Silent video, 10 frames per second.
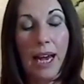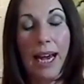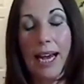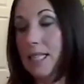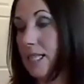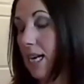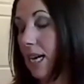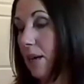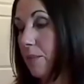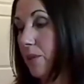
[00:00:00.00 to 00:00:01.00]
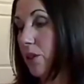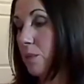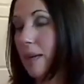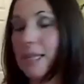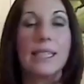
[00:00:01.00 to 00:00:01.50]
and you
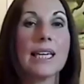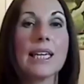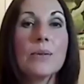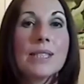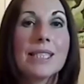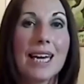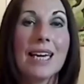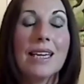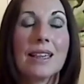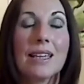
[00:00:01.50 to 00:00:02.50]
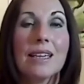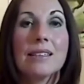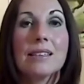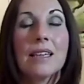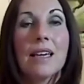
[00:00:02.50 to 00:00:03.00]
basically would take
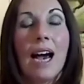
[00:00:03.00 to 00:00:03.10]
this,